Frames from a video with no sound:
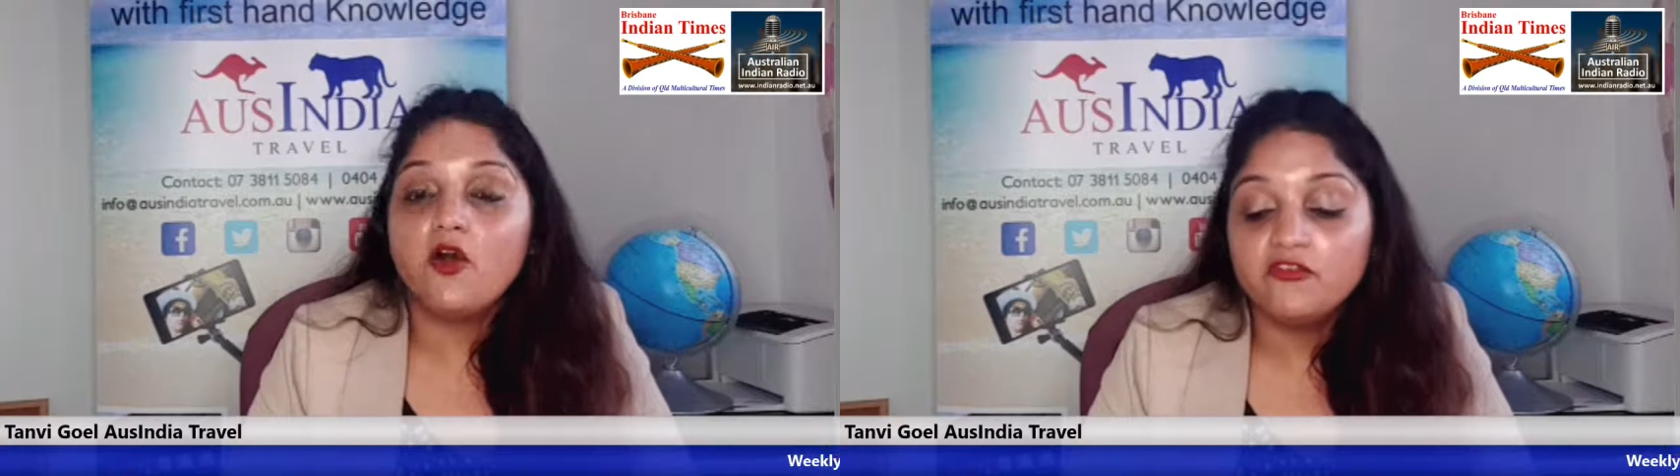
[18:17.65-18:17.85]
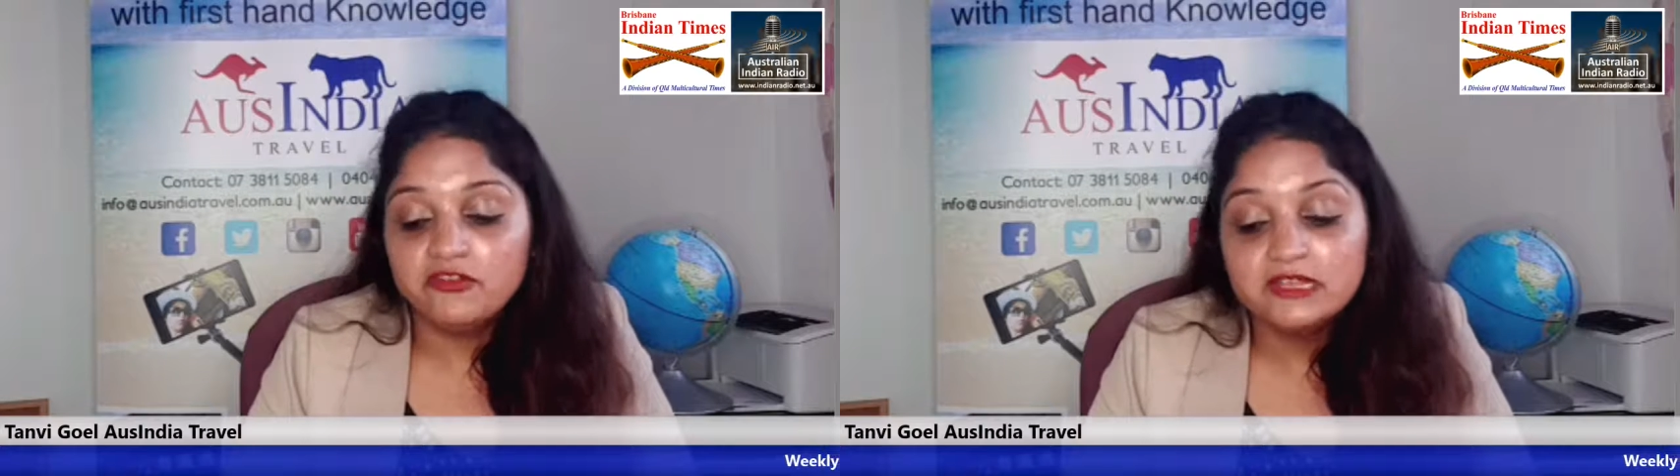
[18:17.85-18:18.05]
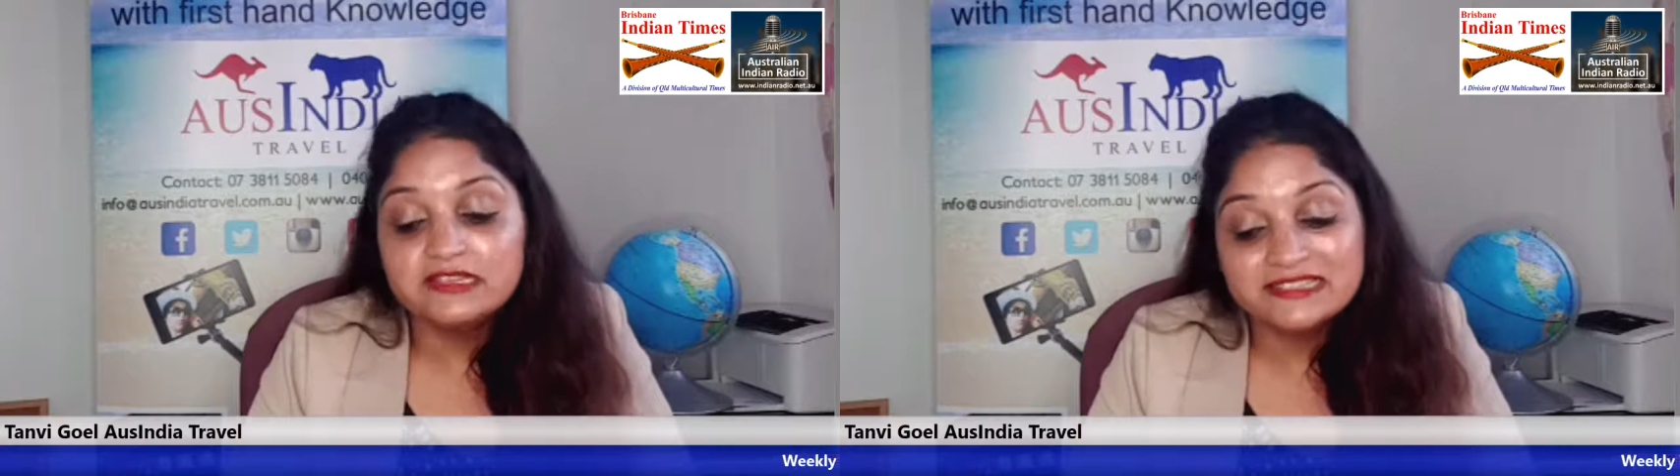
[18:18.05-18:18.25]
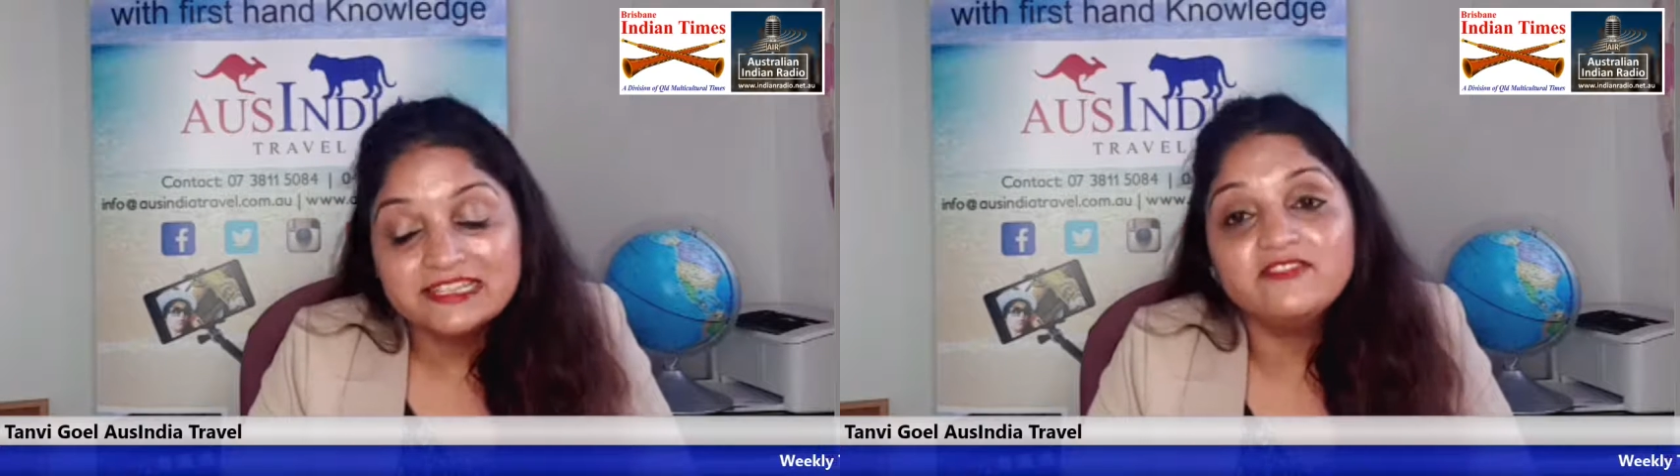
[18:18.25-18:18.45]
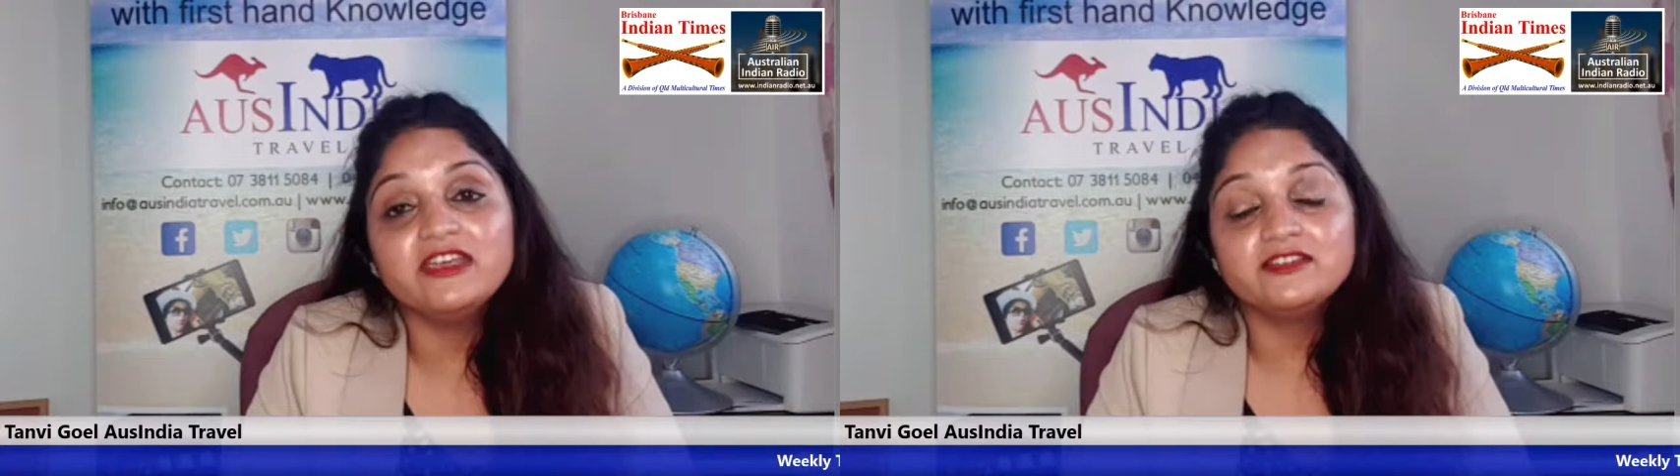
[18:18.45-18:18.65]
offering the
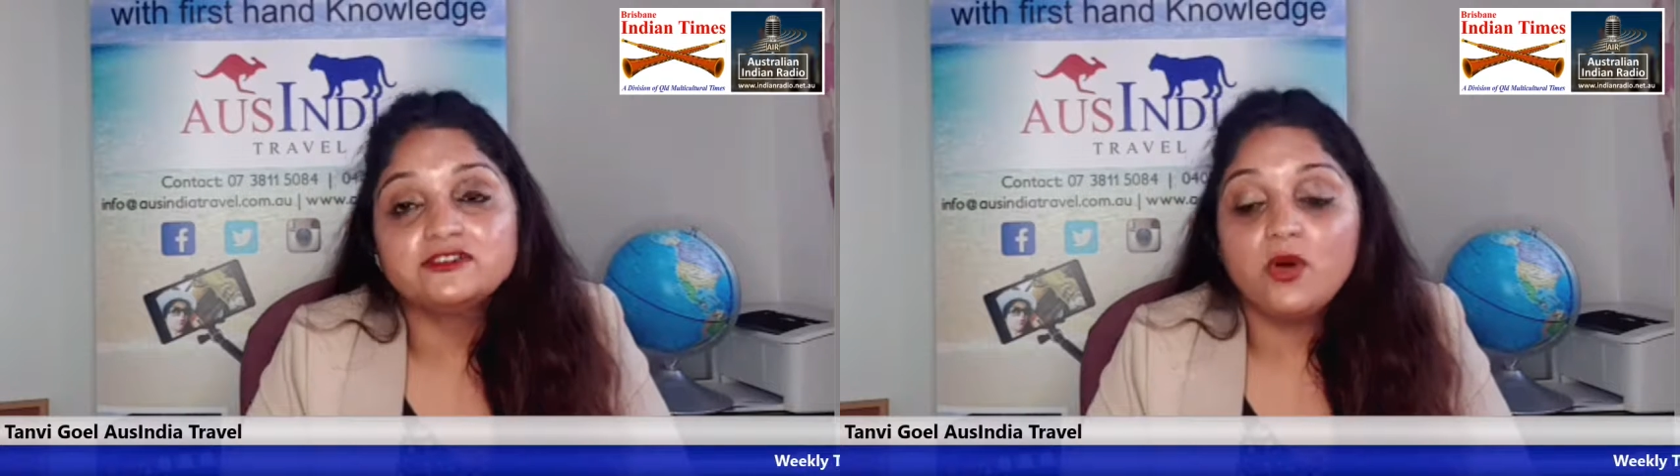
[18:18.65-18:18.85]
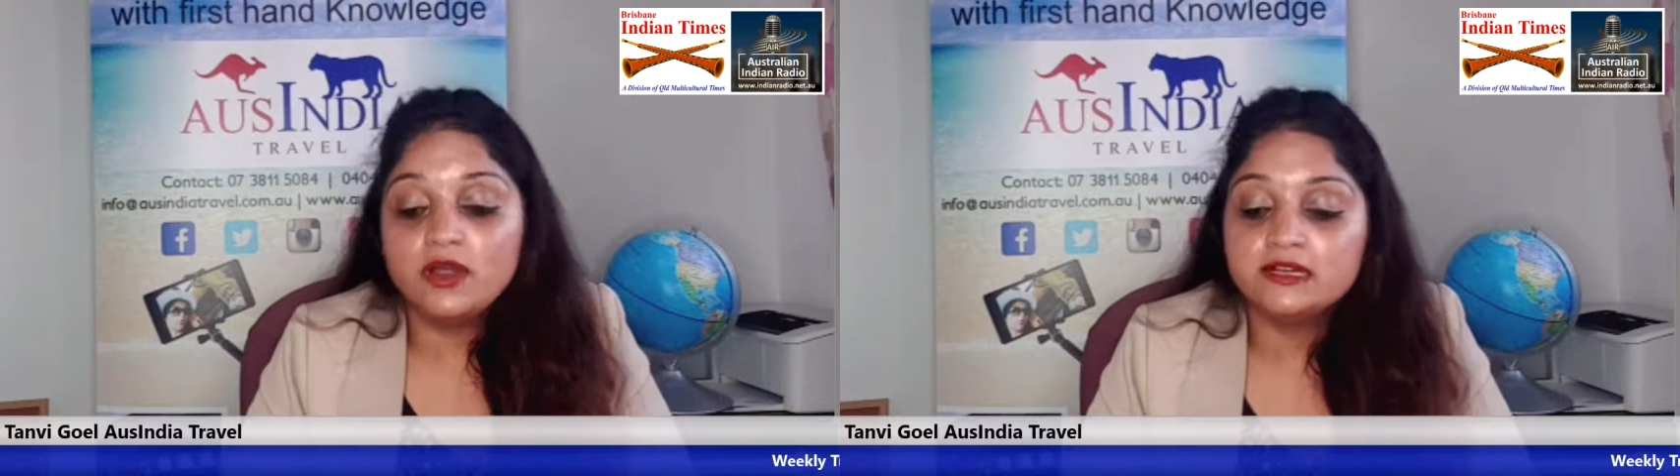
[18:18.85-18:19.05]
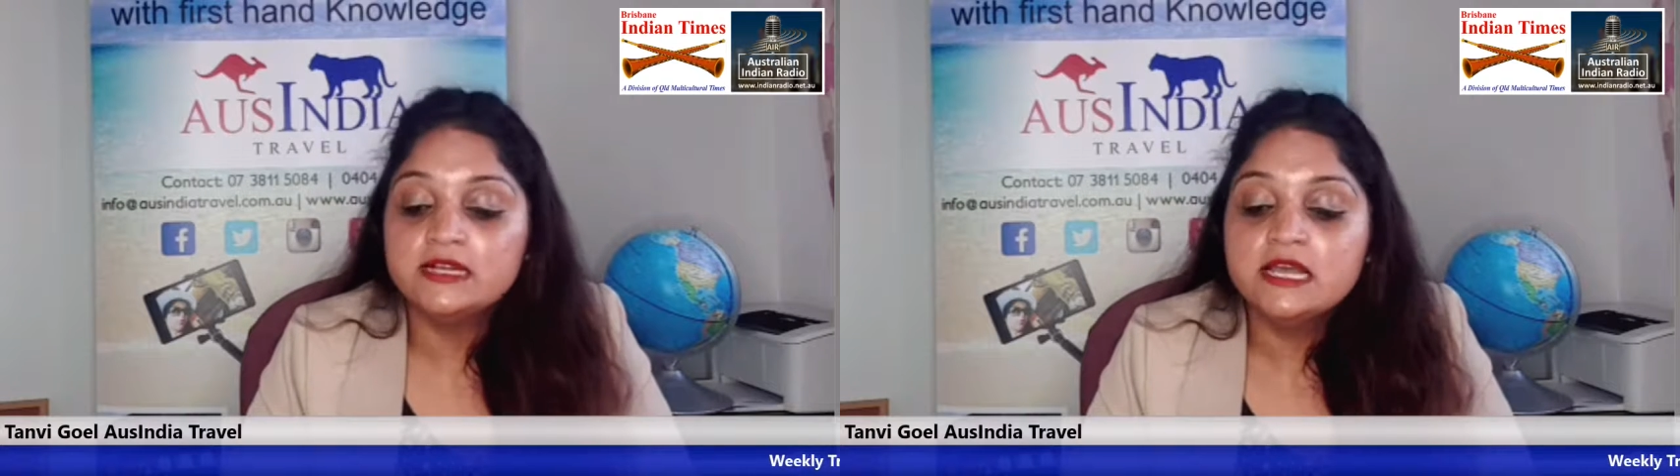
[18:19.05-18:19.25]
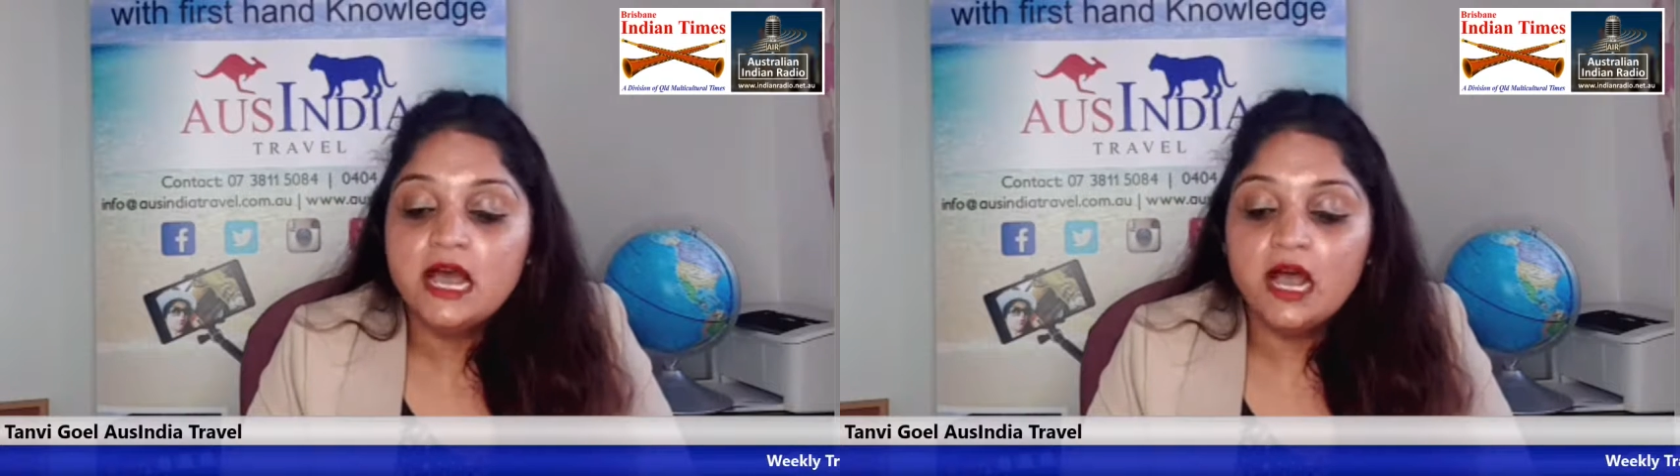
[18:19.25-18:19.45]
savings on